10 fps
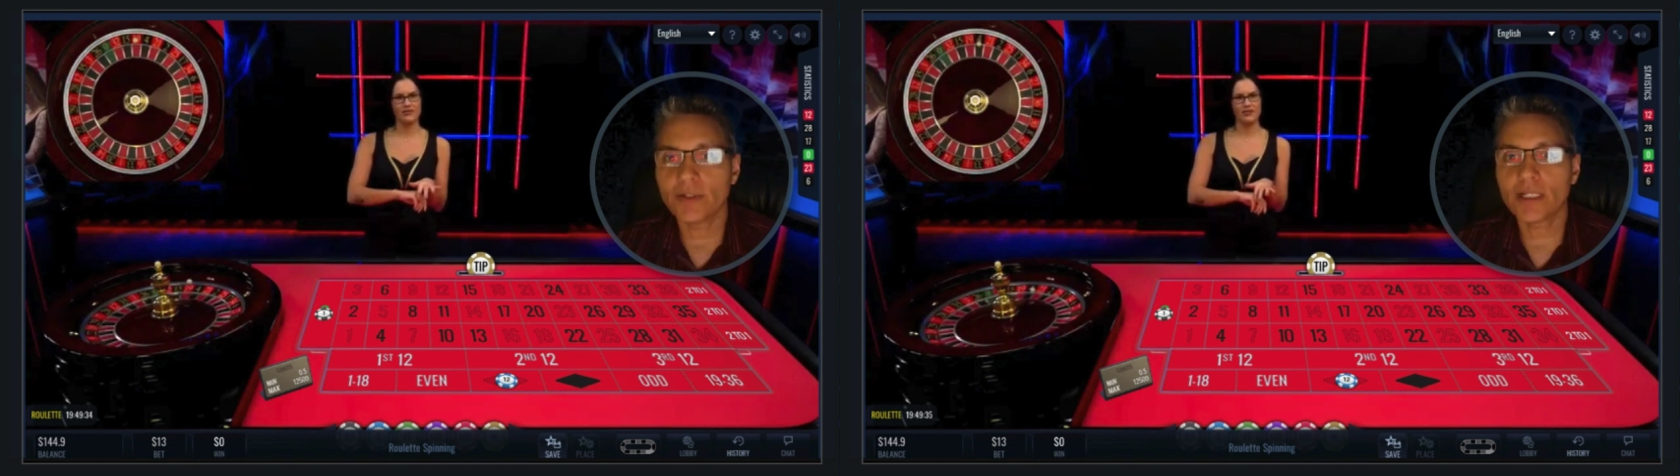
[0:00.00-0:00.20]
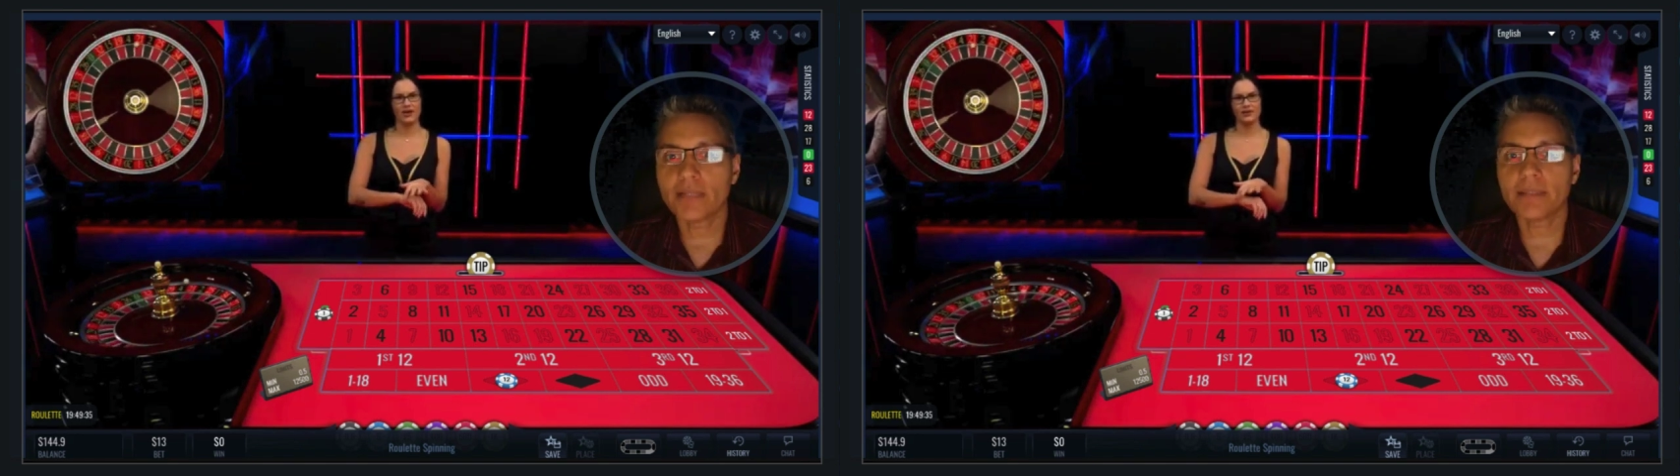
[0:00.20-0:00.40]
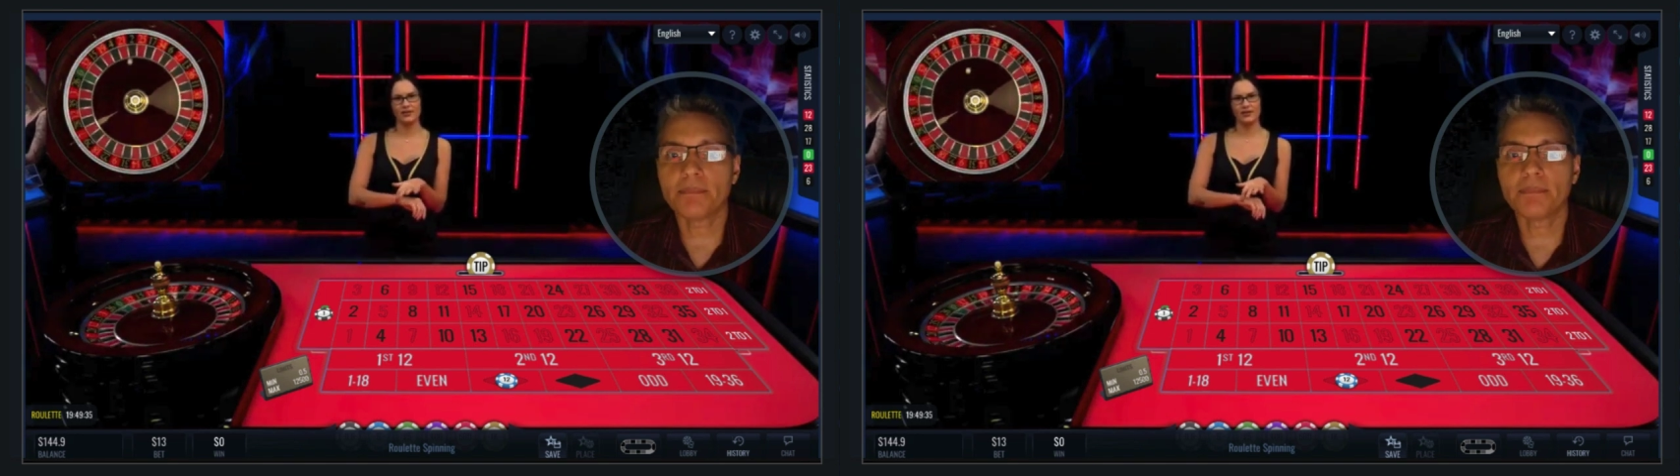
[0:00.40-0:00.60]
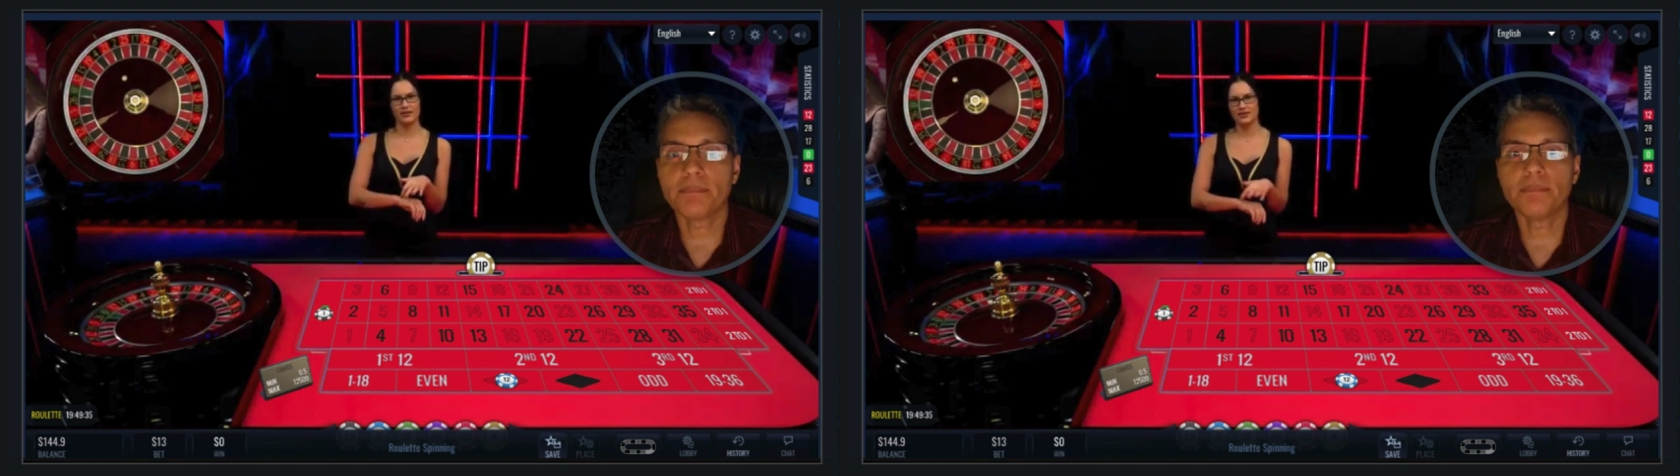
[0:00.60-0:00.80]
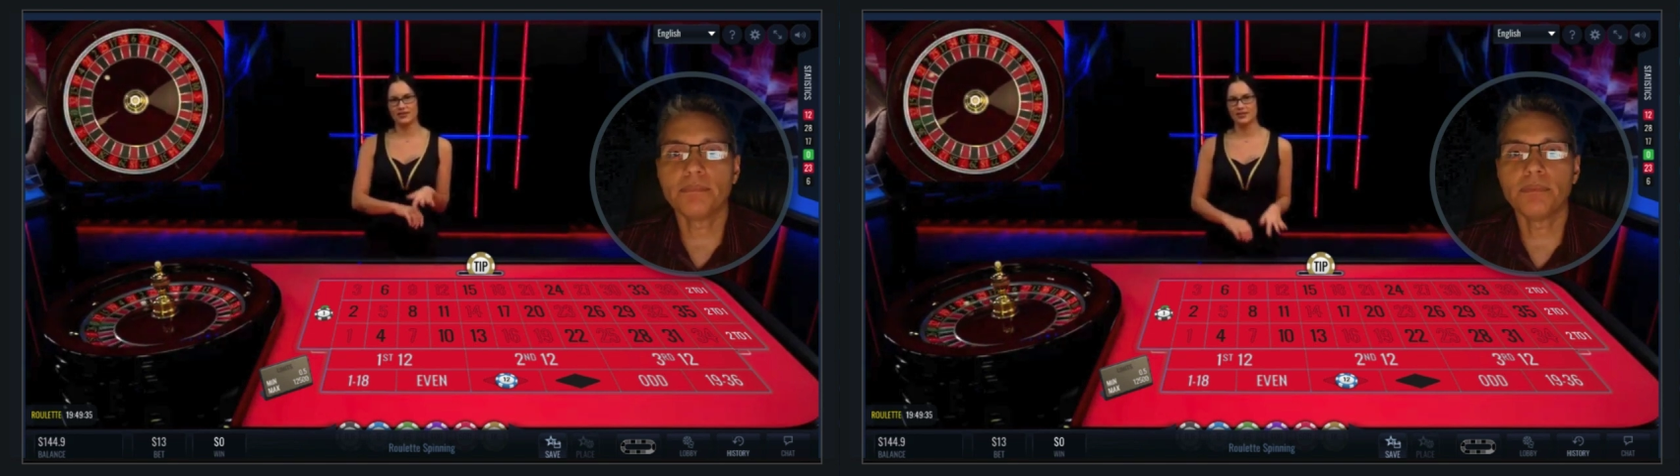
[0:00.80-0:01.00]
claim that
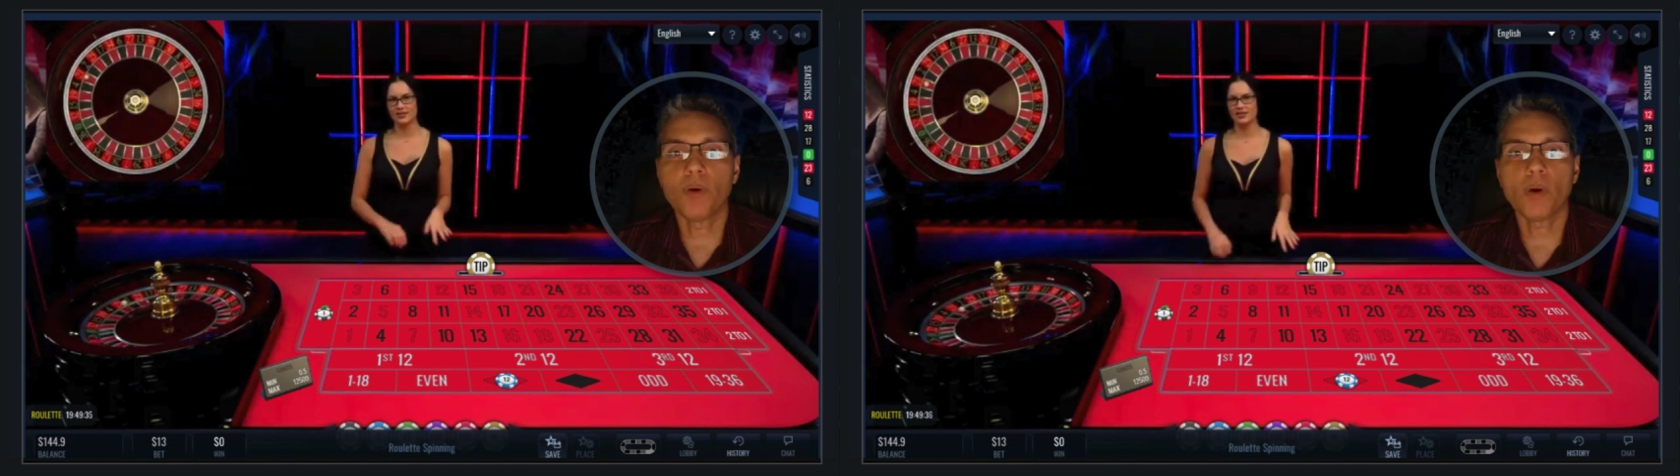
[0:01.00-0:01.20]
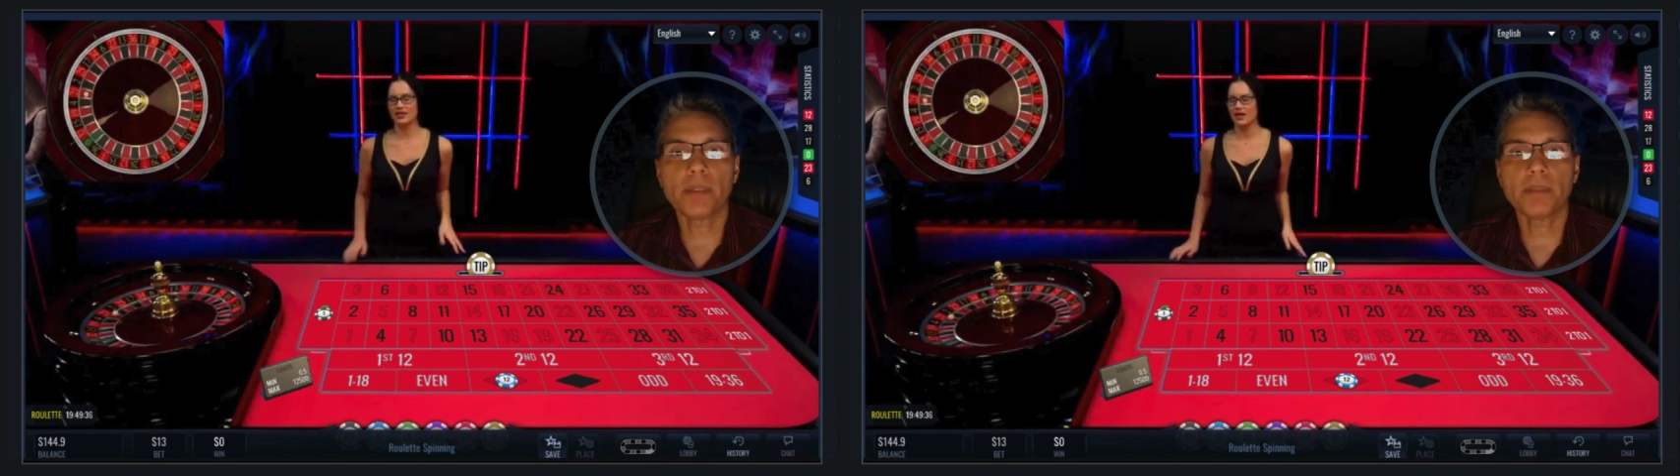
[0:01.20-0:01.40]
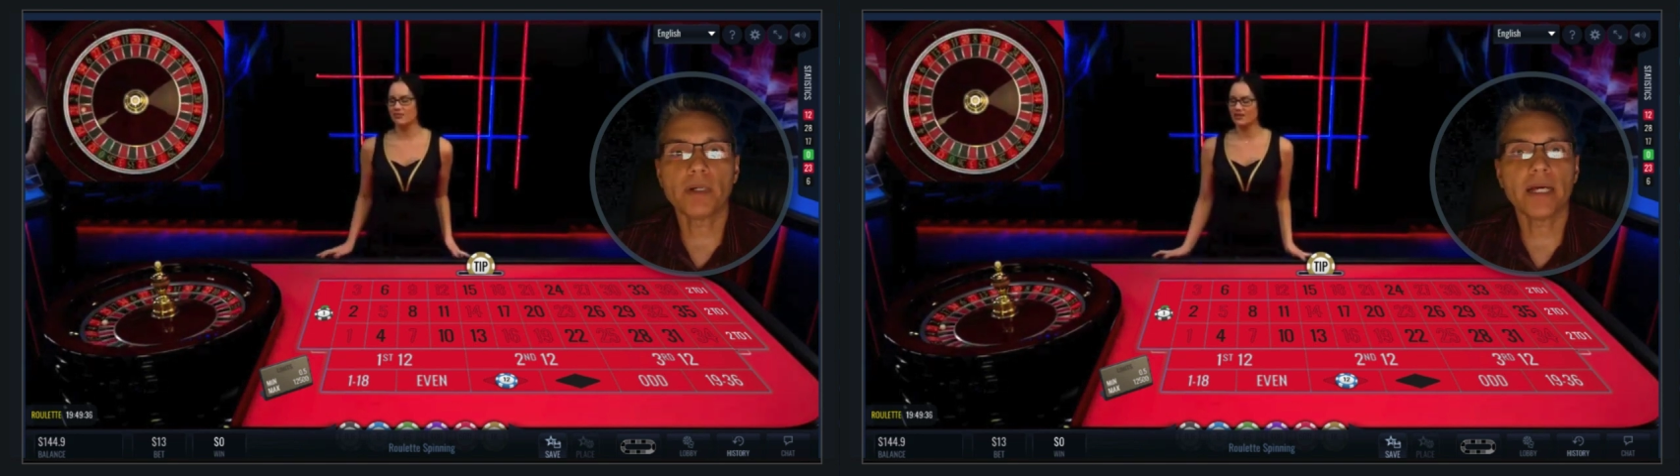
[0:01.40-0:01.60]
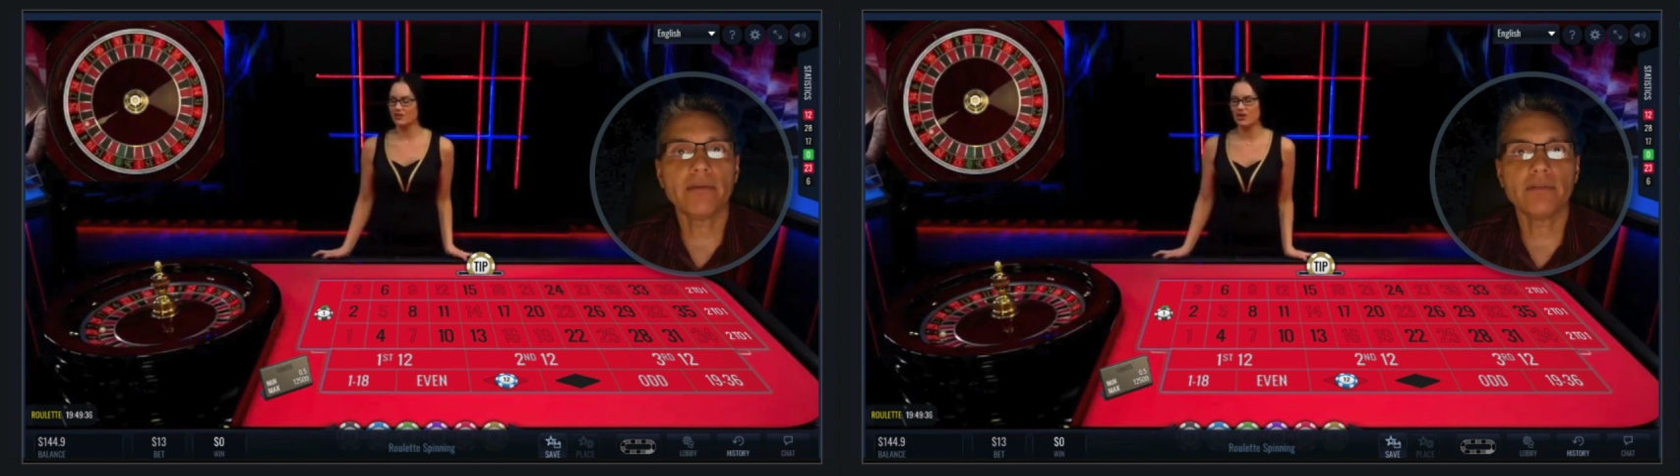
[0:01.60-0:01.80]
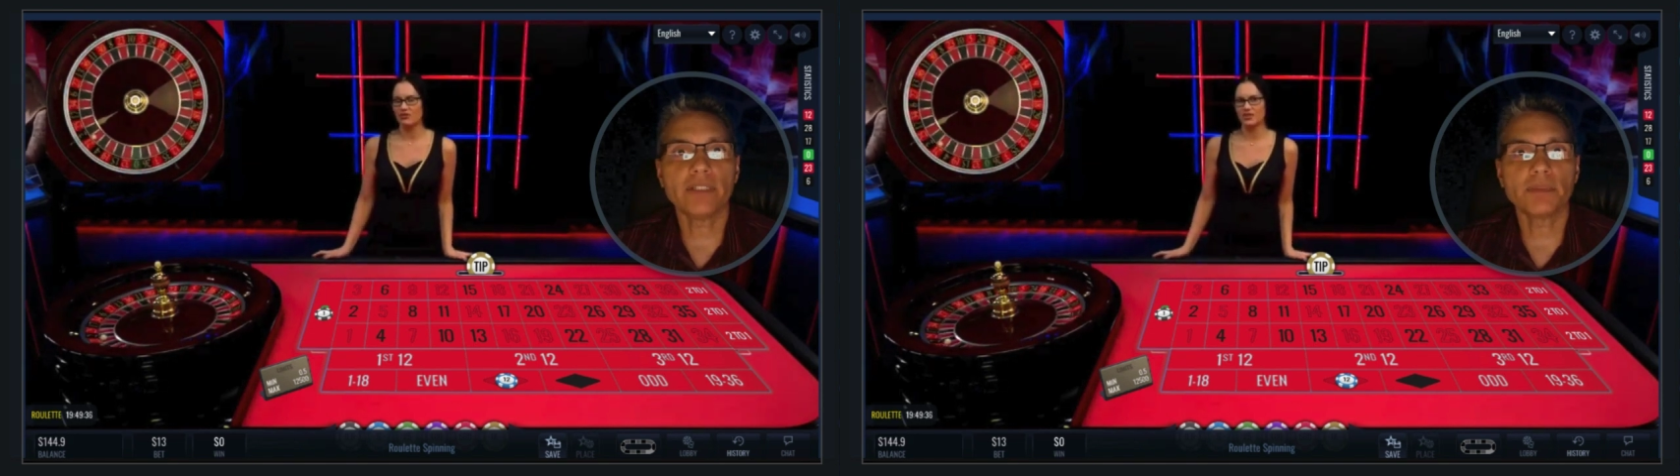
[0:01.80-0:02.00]
poor people
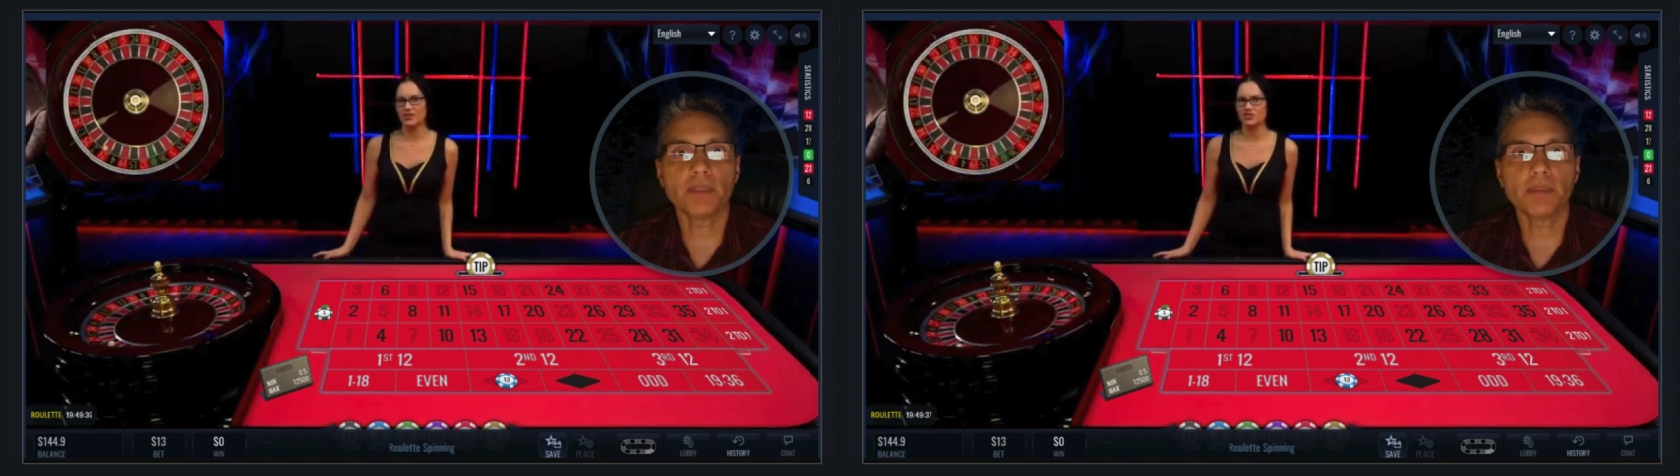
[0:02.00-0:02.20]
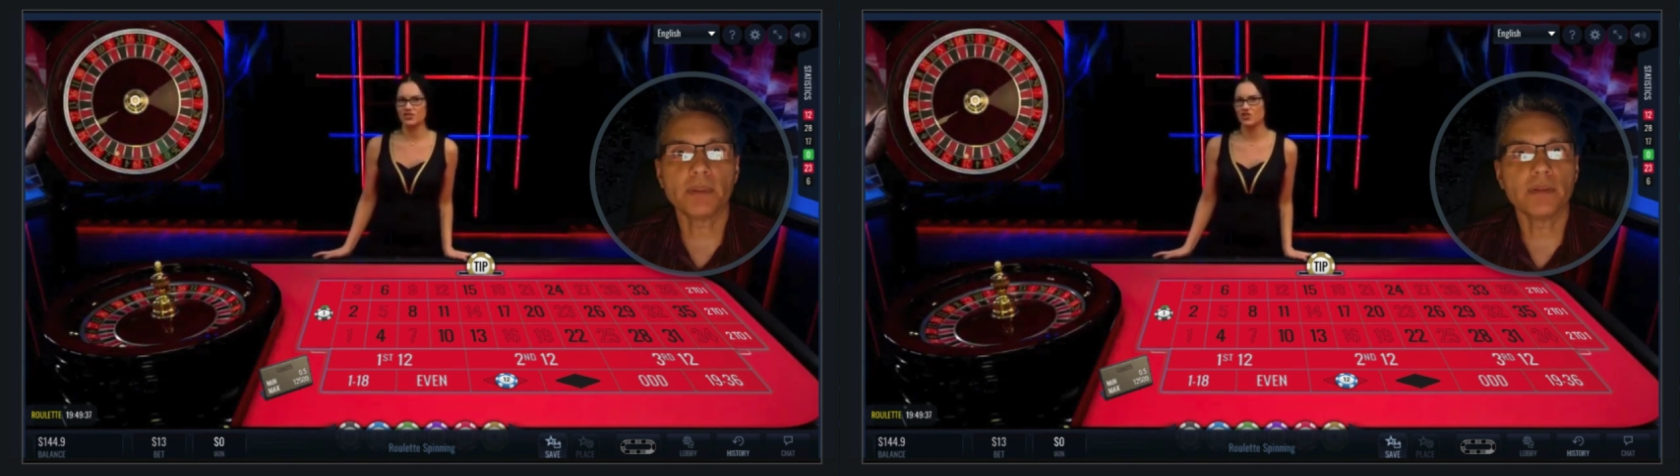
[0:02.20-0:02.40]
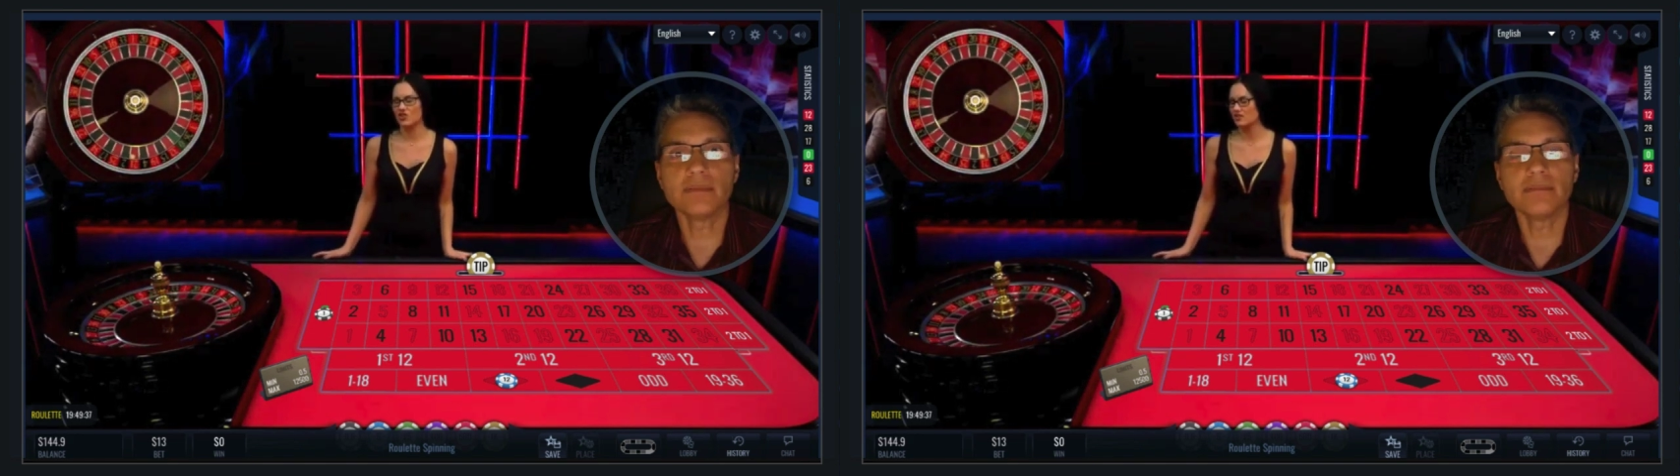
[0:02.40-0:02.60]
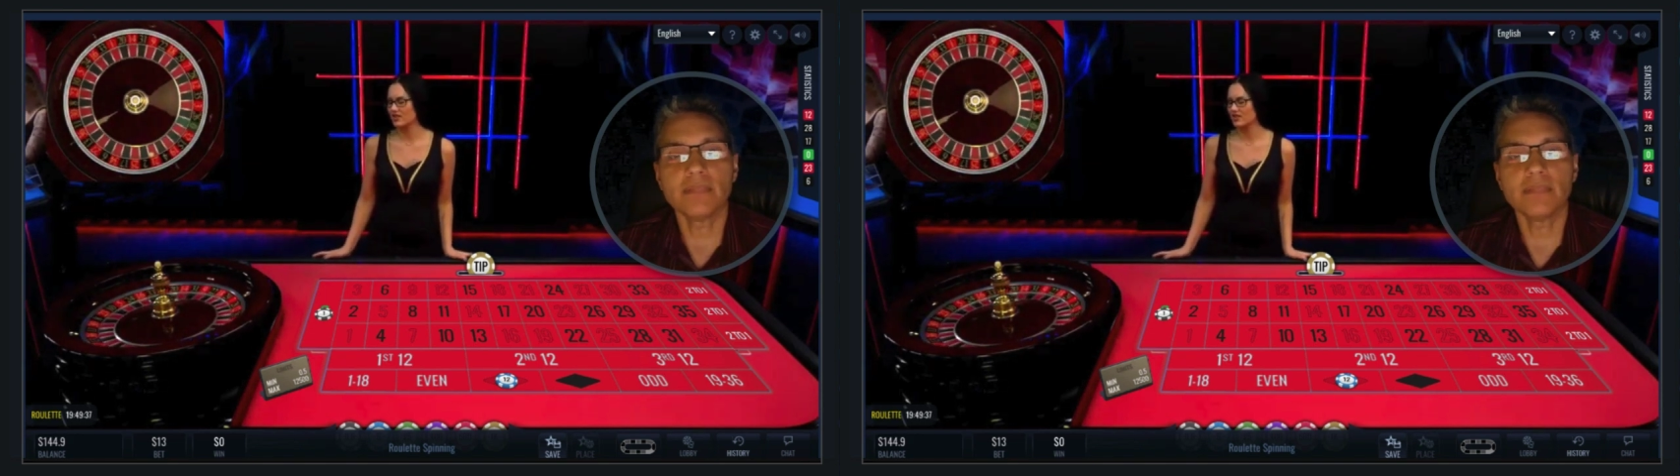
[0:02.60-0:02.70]
hate rich people.